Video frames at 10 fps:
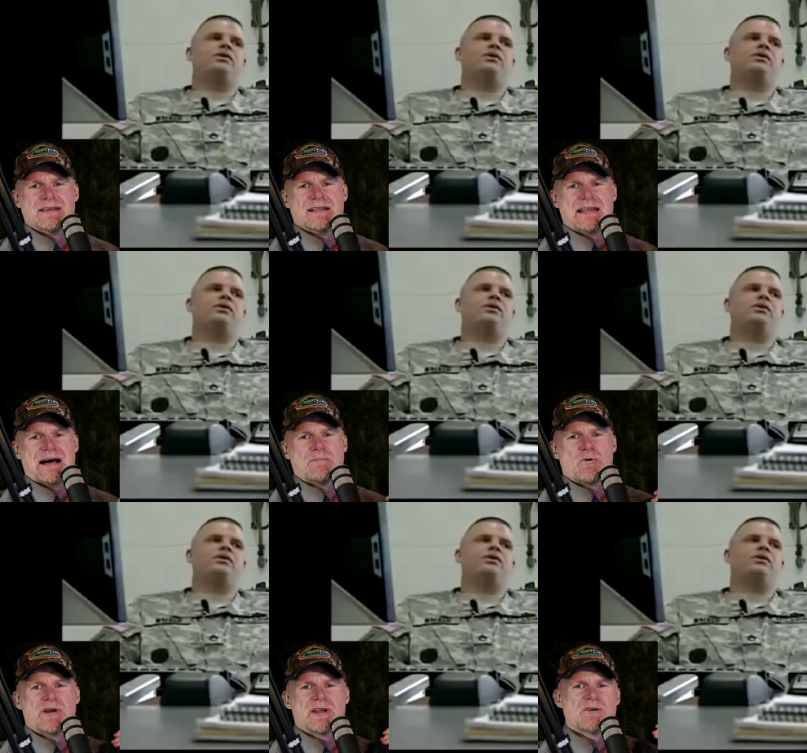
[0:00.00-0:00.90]
Speaker 1: Now,
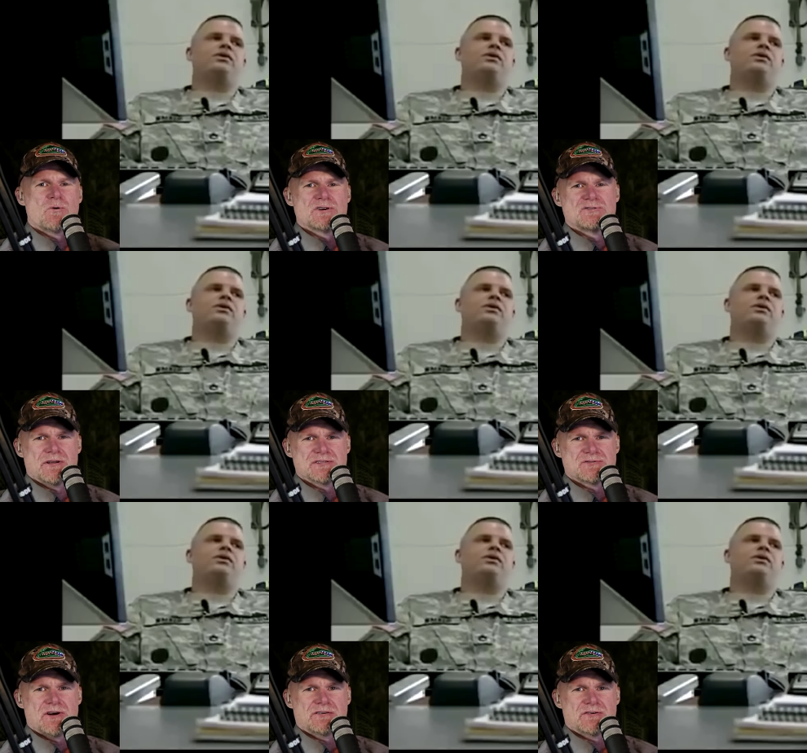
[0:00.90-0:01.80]
Marine Corps drill
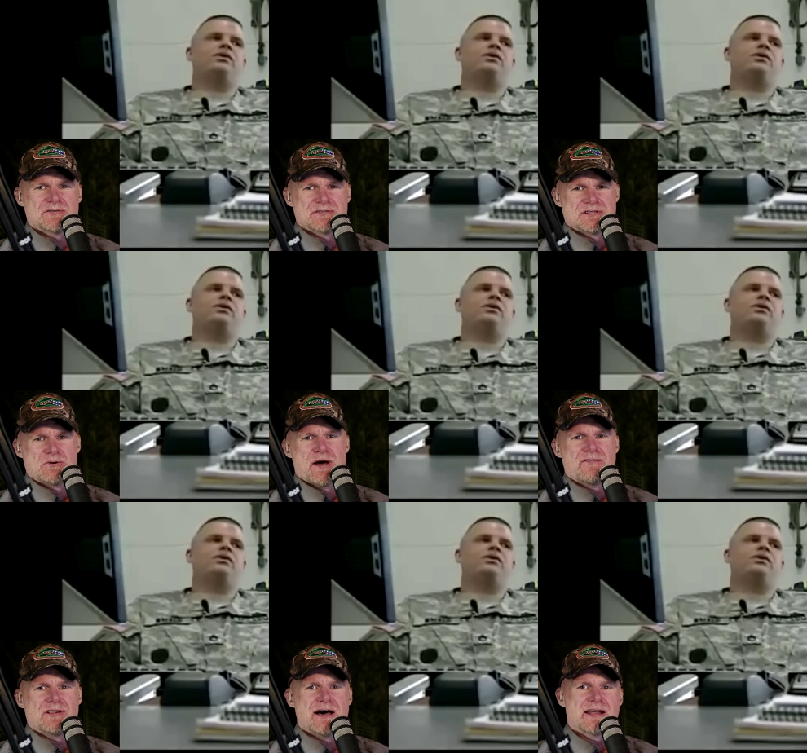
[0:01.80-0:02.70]
instructors do
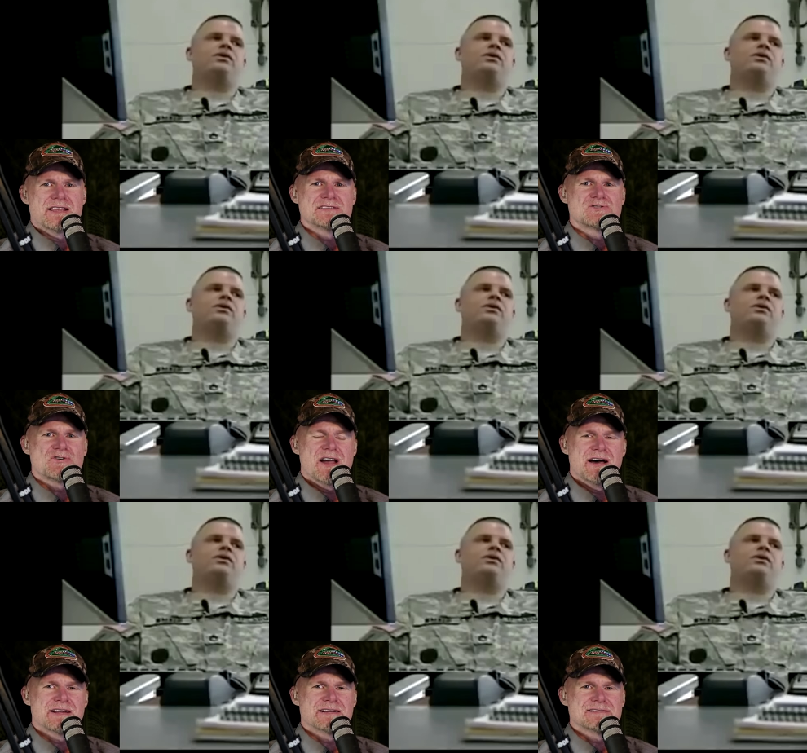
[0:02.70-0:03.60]
have a lot of
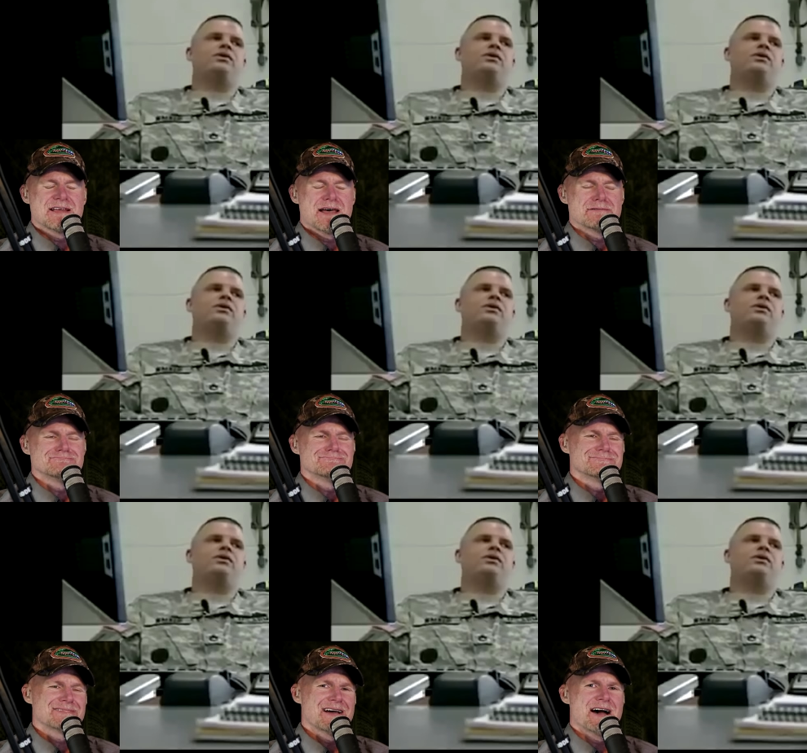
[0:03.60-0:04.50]
histrionics that
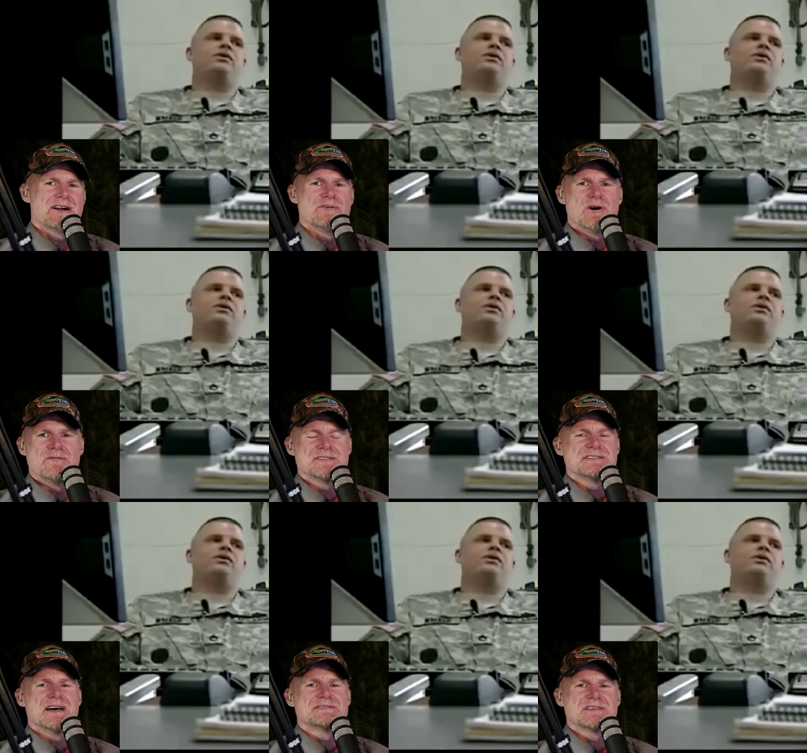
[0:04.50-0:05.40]
I don't know if it's
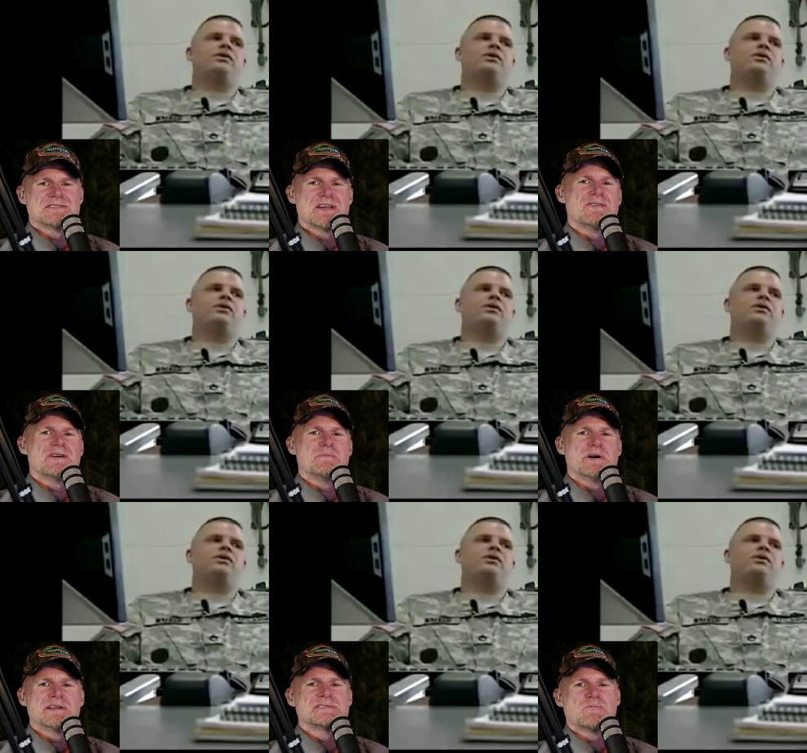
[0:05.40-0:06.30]
necessary,
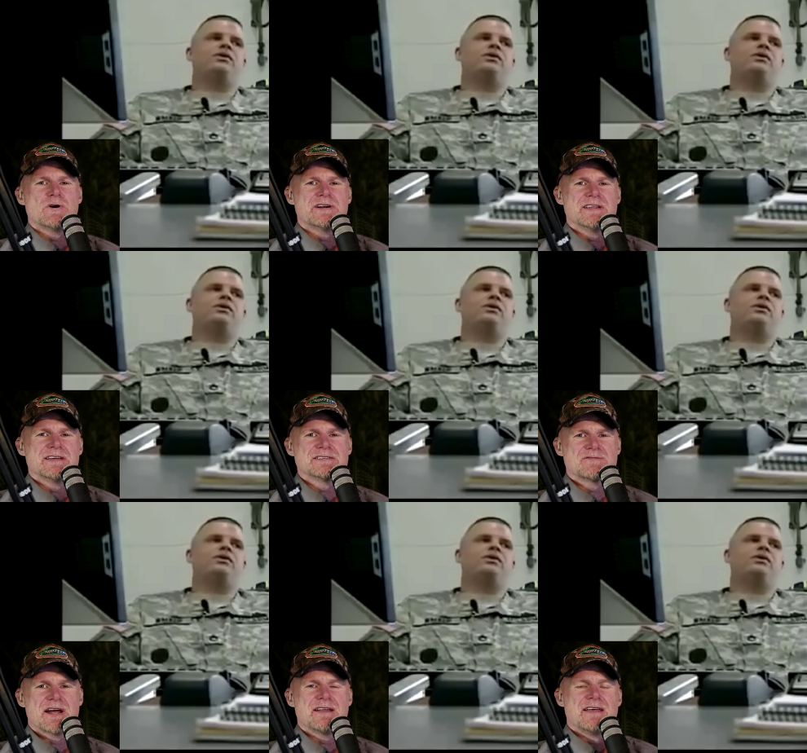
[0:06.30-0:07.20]
but it's what it is,
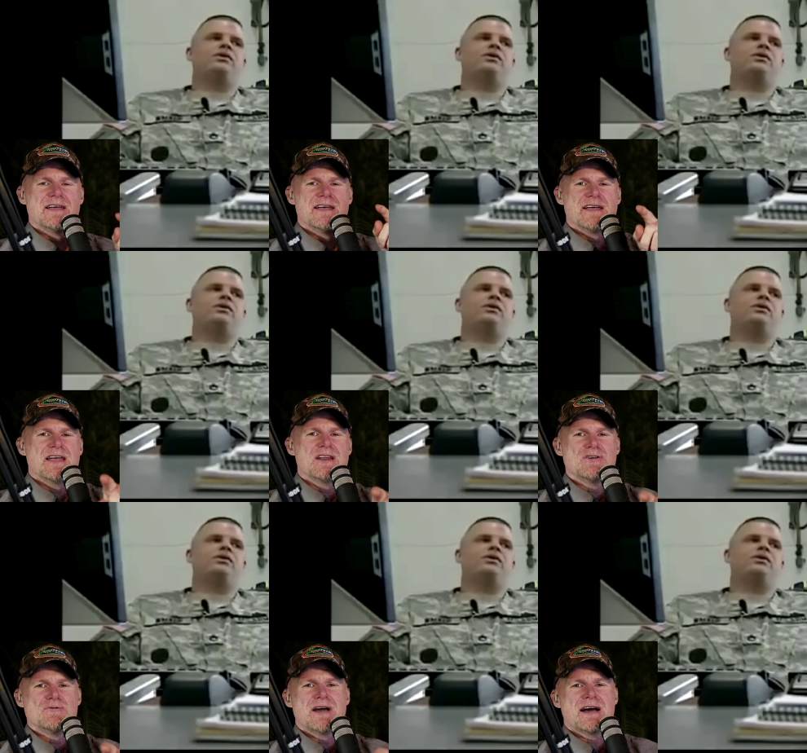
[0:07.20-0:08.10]
right? Any of
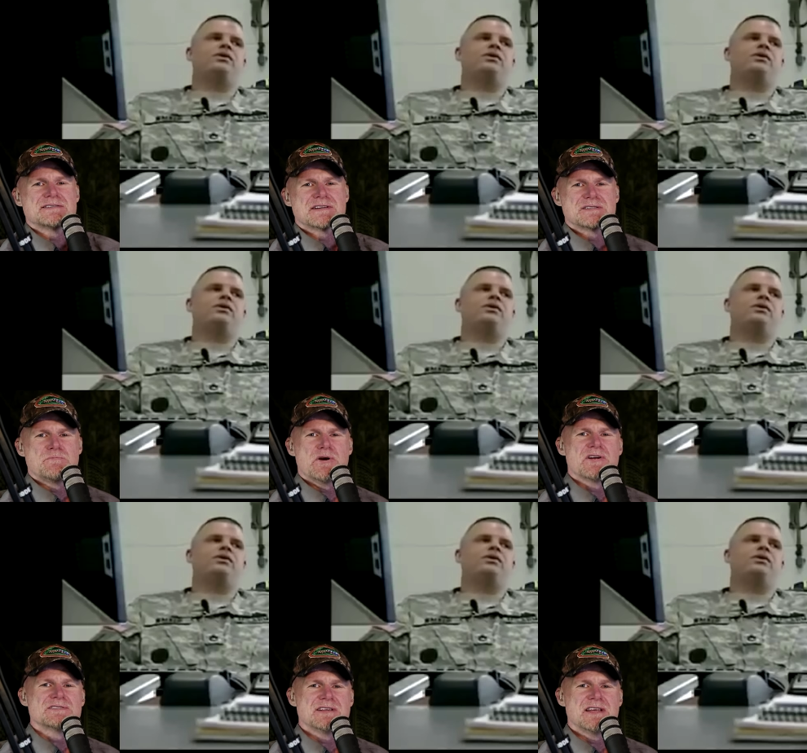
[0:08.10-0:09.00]
you guys
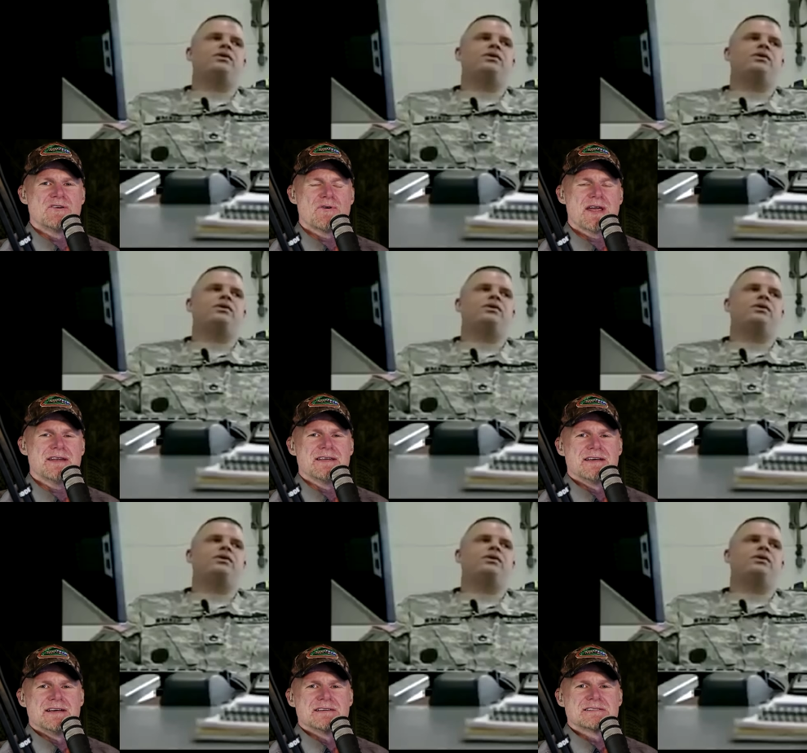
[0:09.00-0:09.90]
experience any great
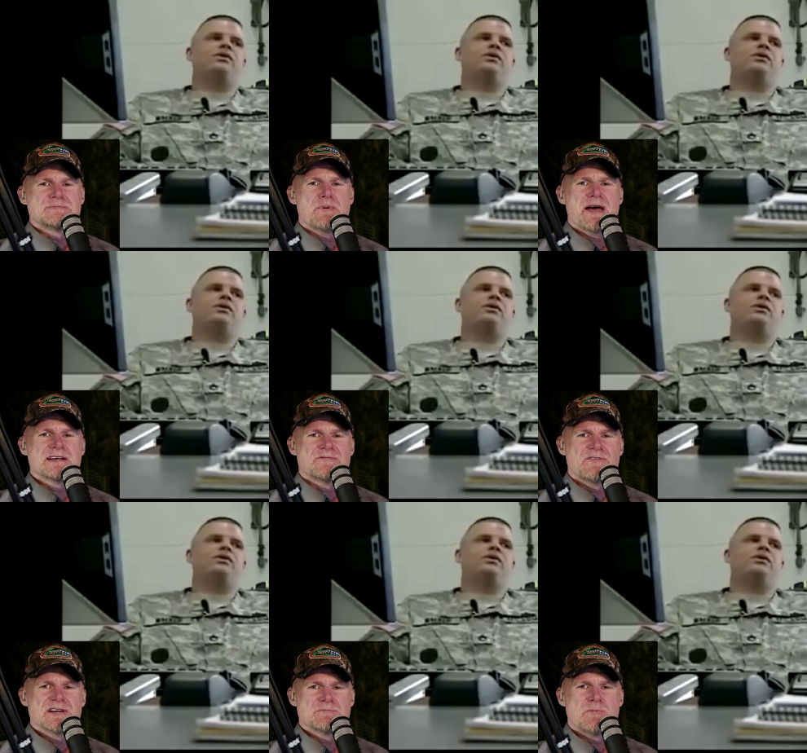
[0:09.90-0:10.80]
spaz
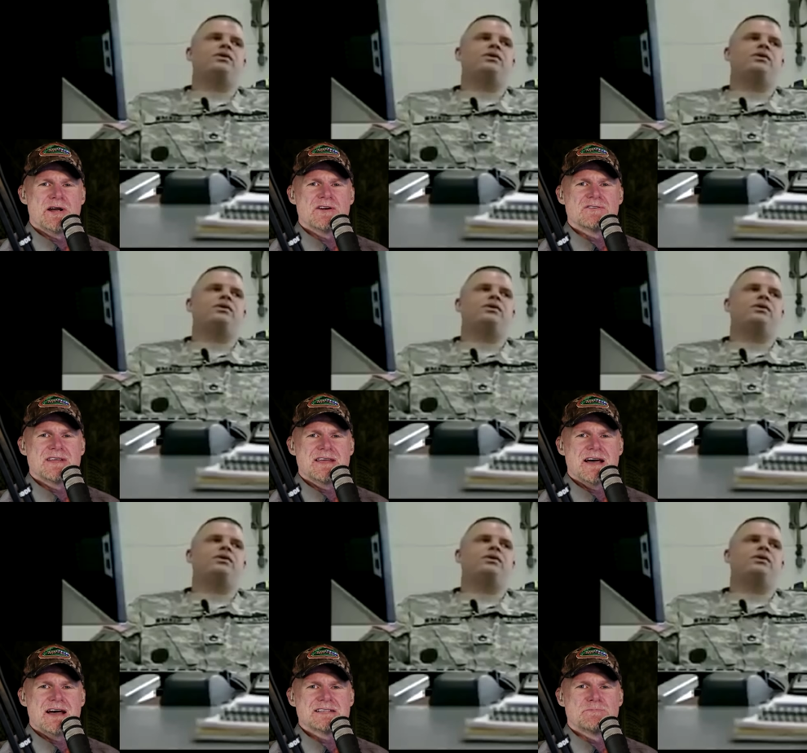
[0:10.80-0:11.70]
fest by your
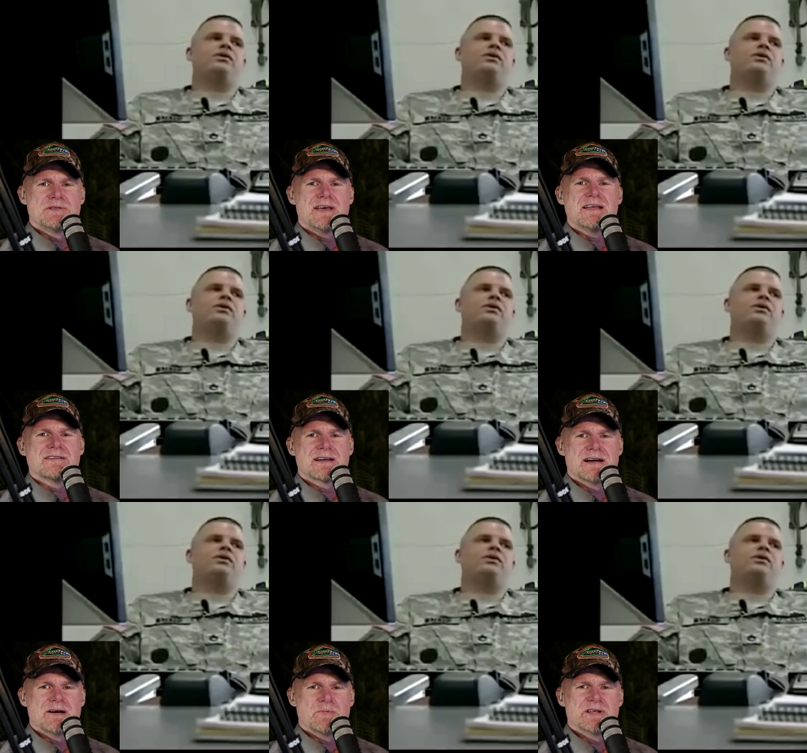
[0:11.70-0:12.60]
DIs? Put that in the
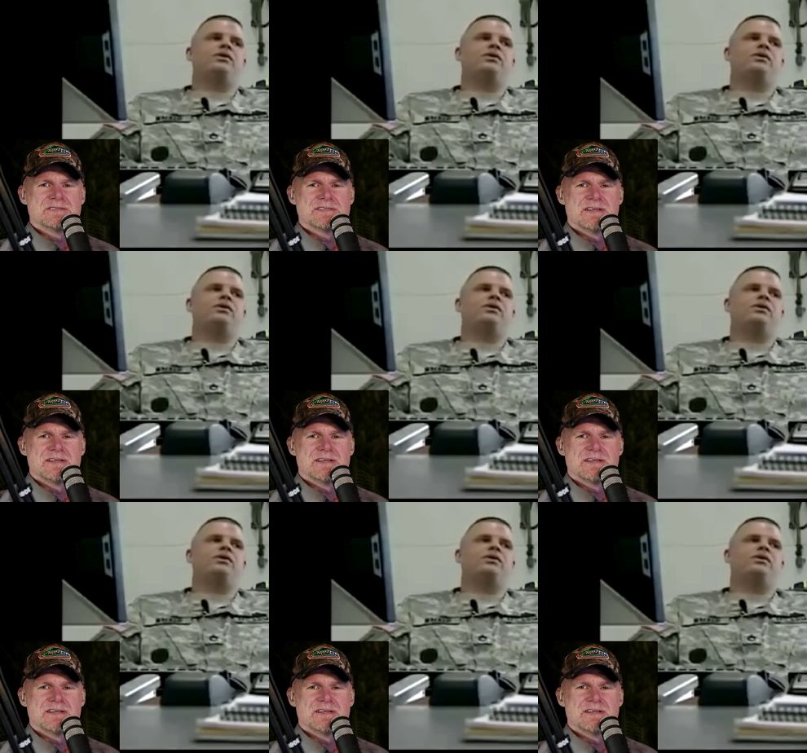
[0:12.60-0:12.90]
comments.